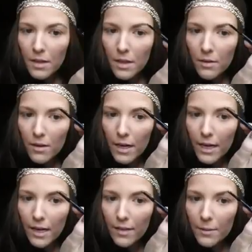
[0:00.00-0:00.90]

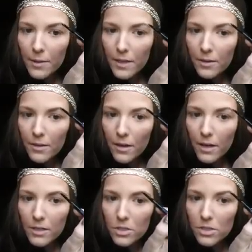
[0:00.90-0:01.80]
Okay, and then I'm gonna go to the
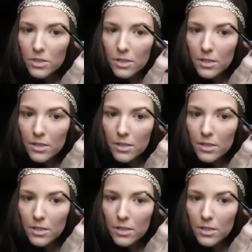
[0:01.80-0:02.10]
arch.